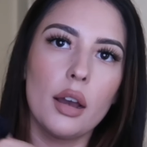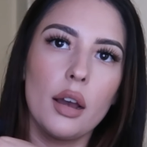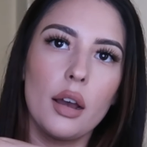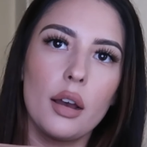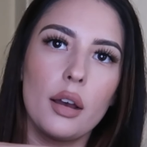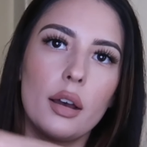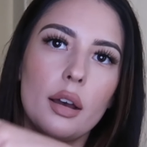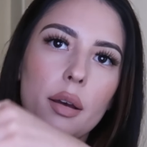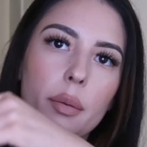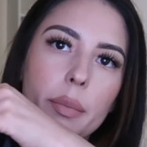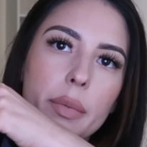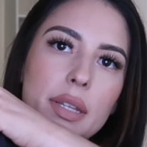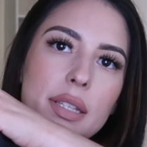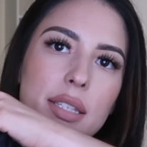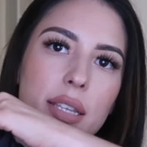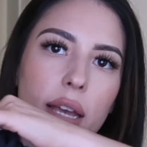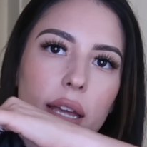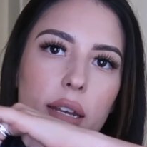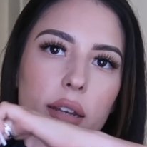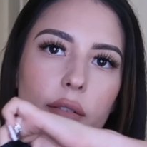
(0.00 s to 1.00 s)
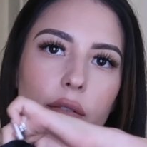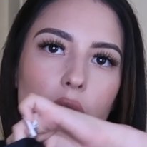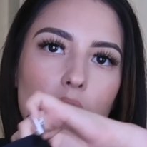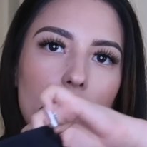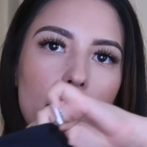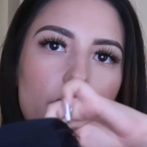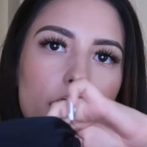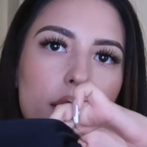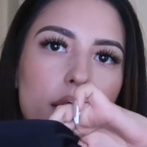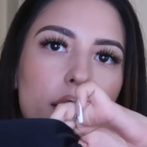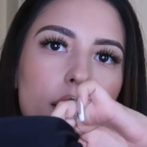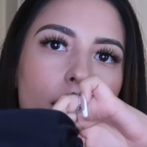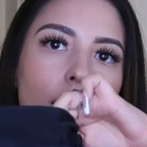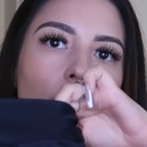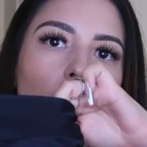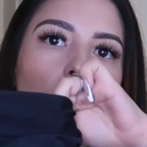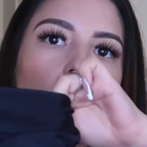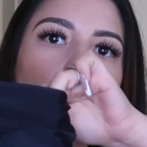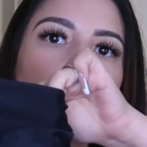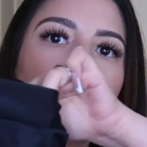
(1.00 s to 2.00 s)
Um, it's kind of like
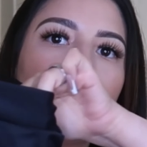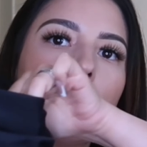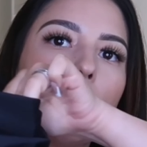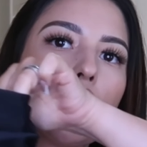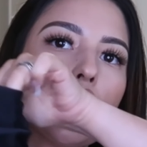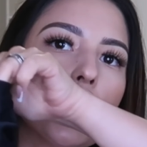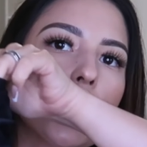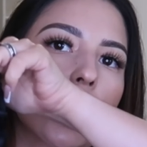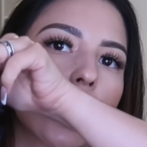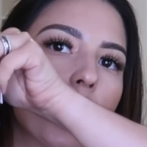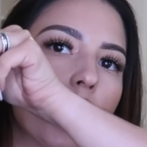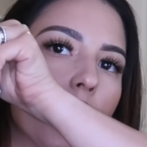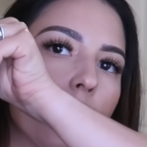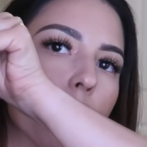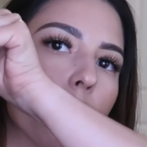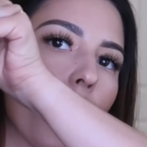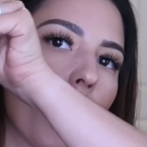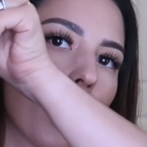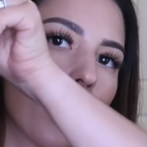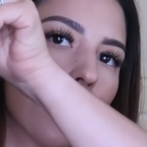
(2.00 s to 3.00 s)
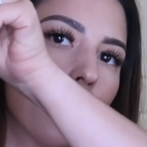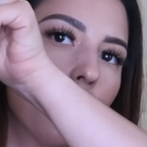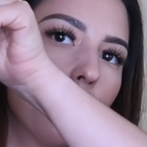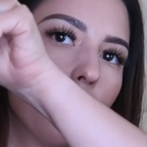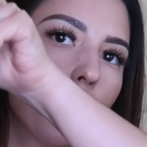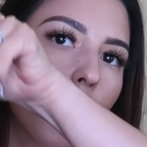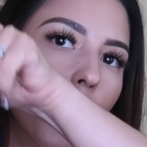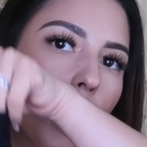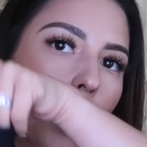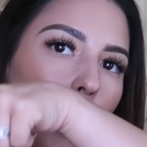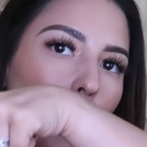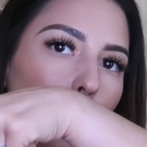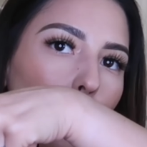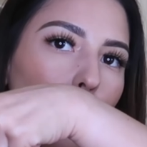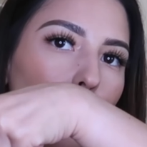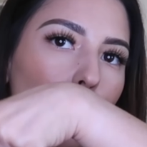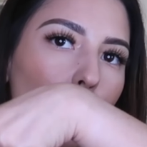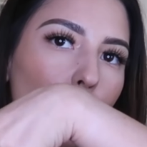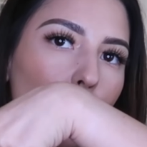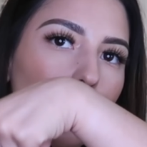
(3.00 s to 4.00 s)
a cheeky bottom
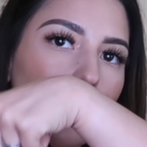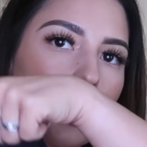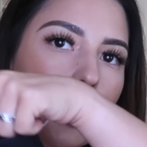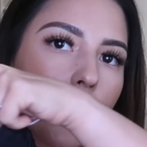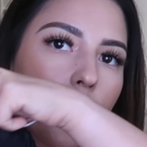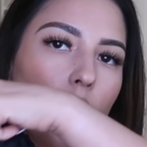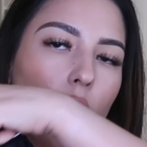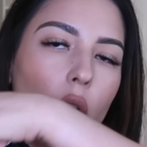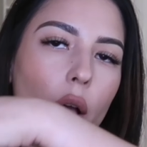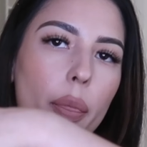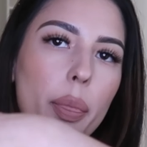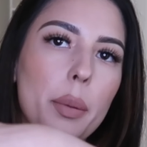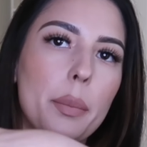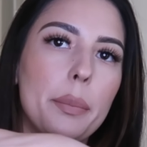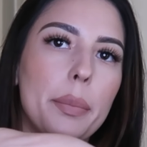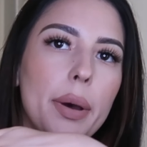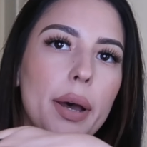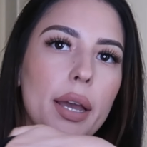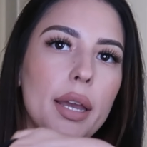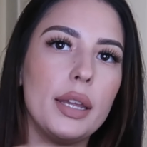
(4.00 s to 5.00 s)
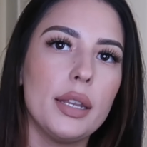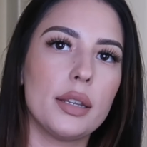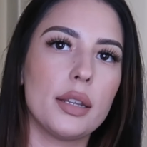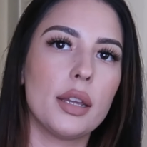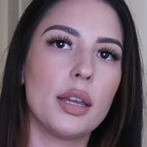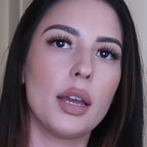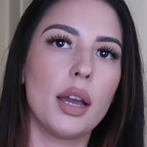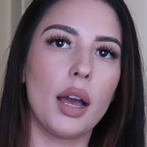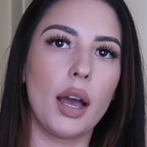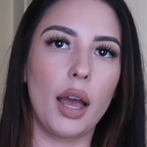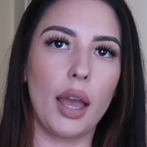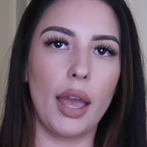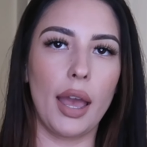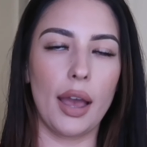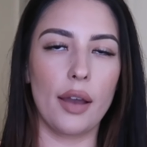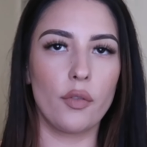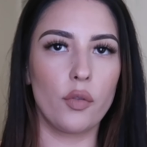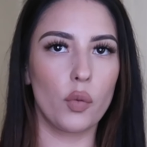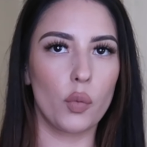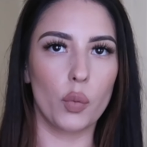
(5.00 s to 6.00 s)
with ruching on the butt. I
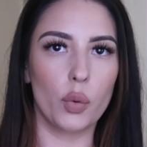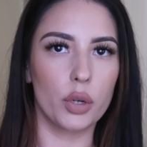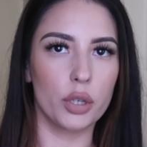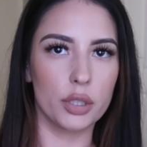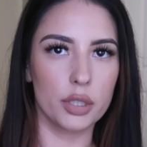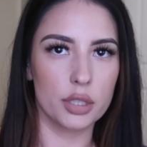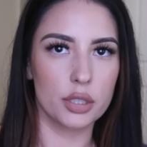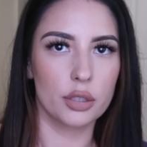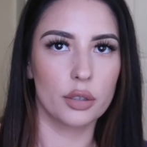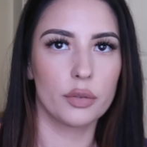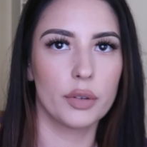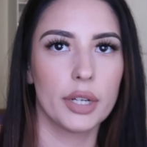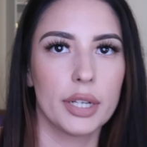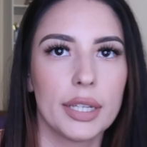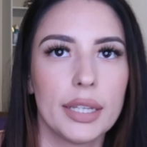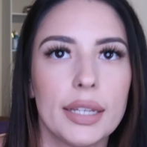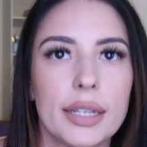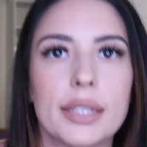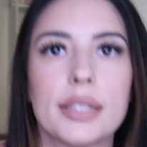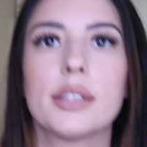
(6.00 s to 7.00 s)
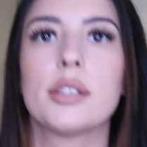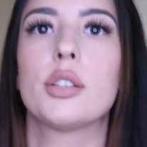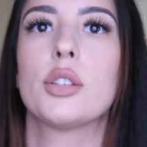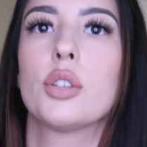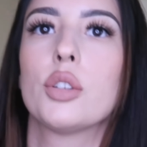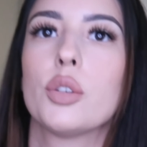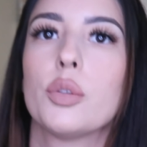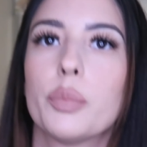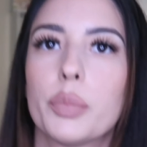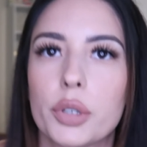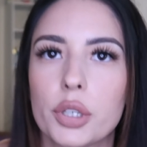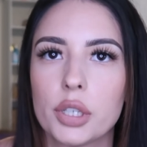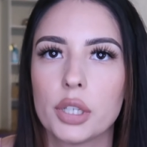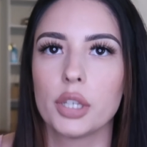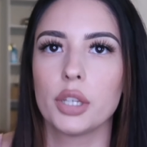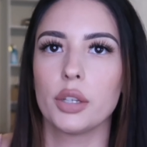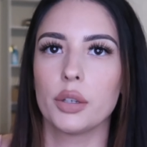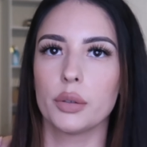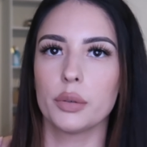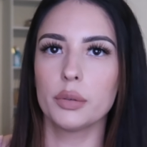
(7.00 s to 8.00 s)
have worn this already. It's super
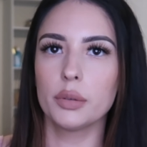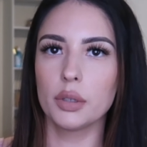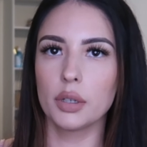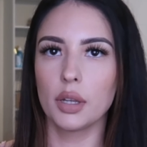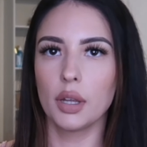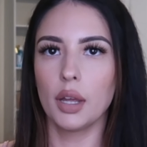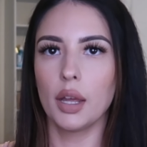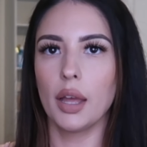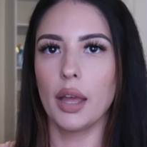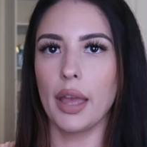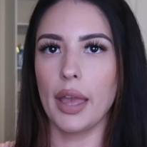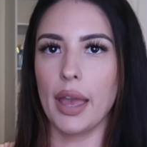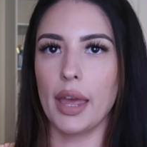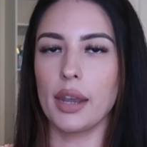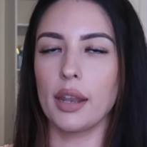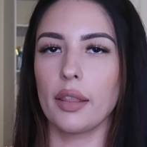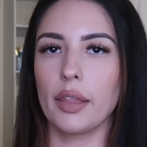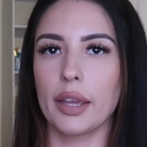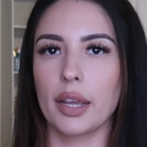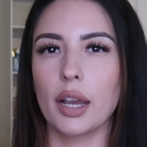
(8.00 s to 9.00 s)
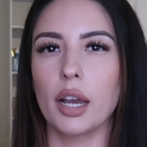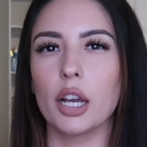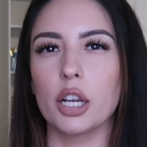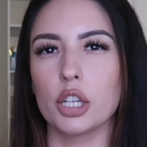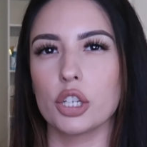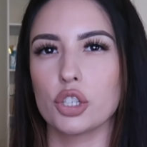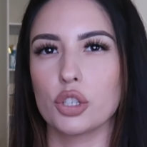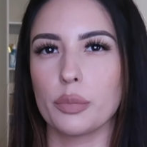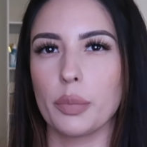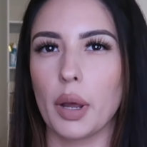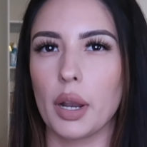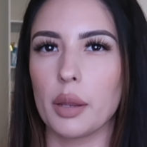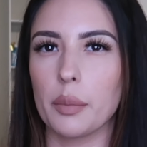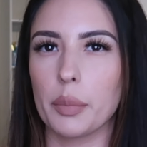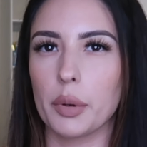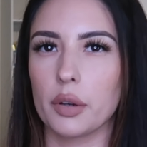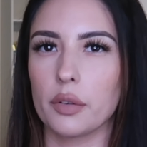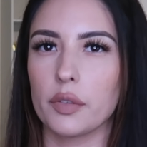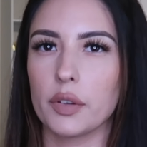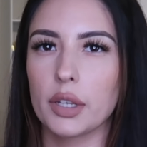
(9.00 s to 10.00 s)
cute. And it like hugs your body
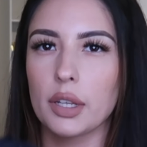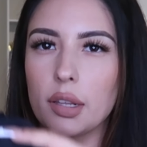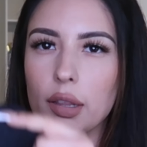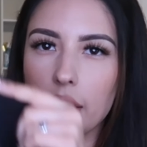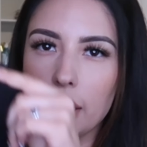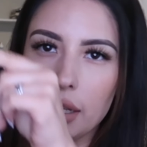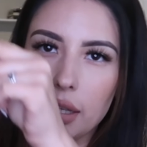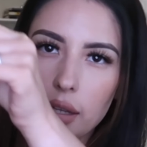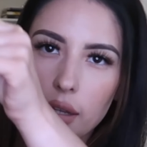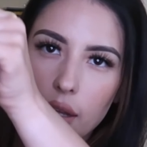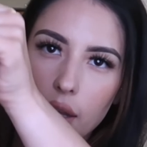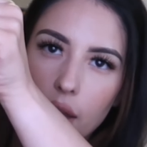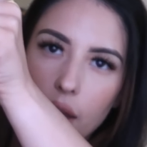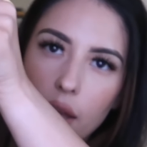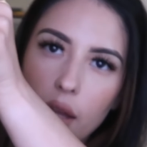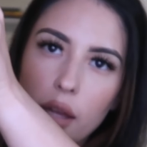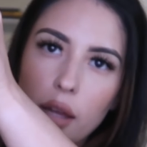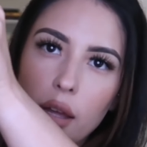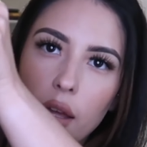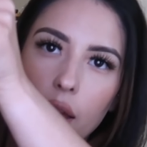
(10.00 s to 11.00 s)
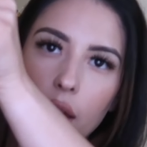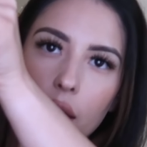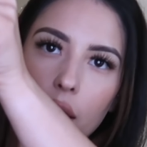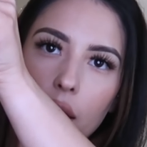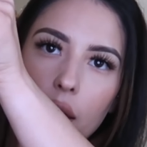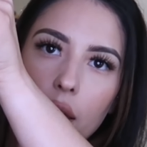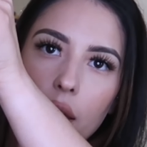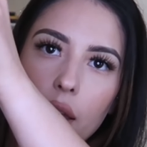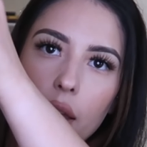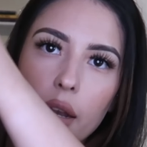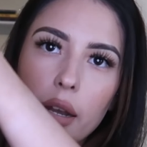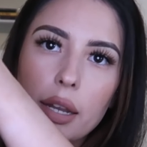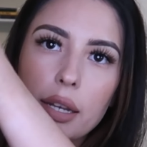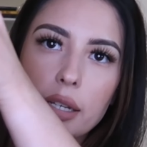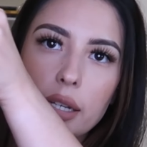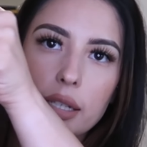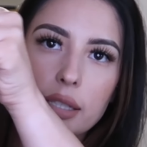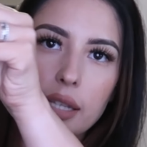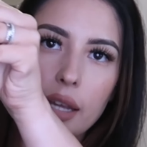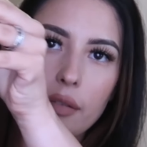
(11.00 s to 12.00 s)
perfectly. And it
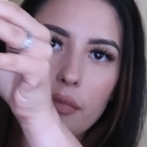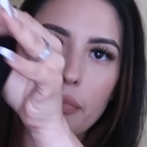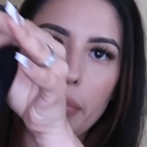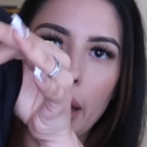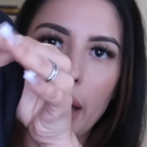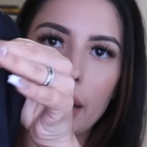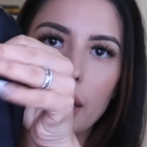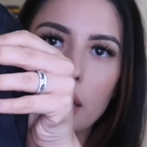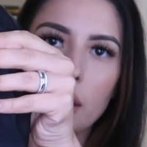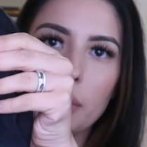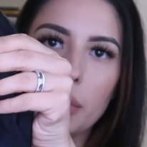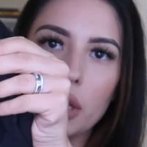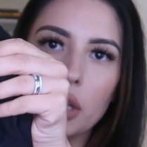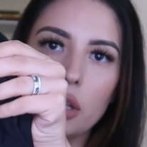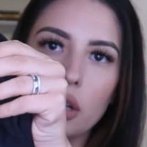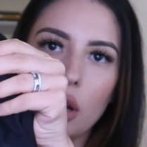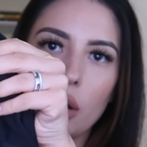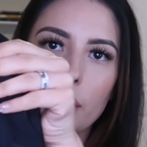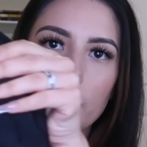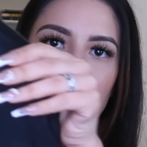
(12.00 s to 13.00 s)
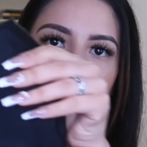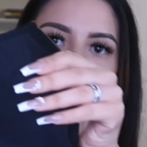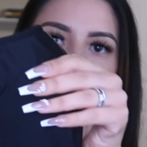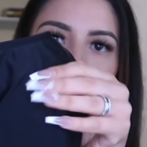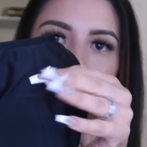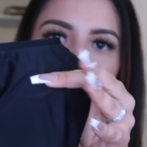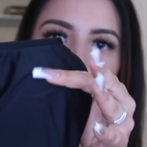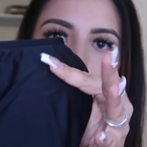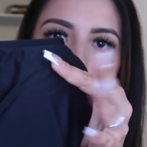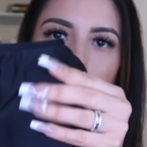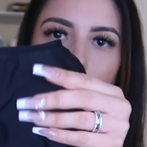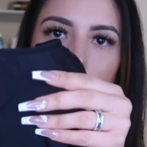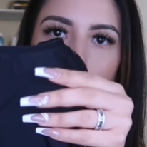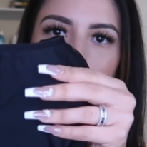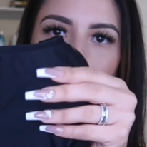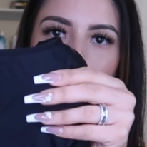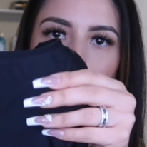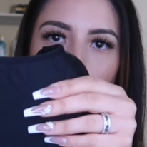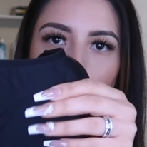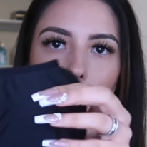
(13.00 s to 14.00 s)
does have padding, but you can always take the
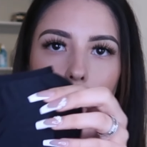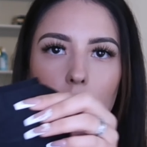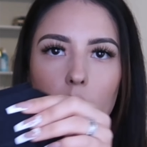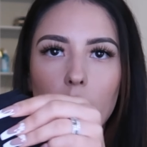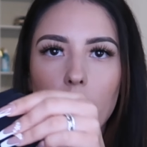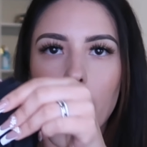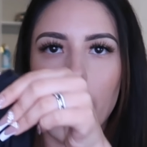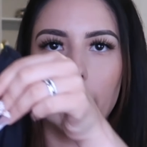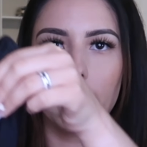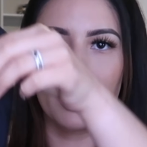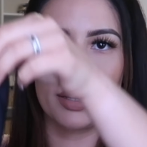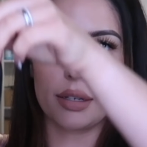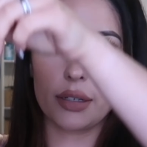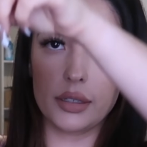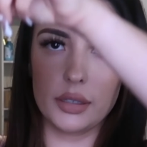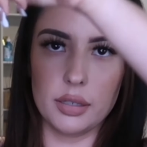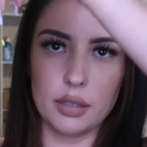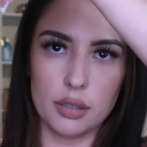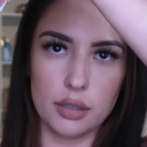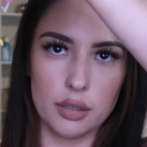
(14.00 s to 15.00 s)
padding out and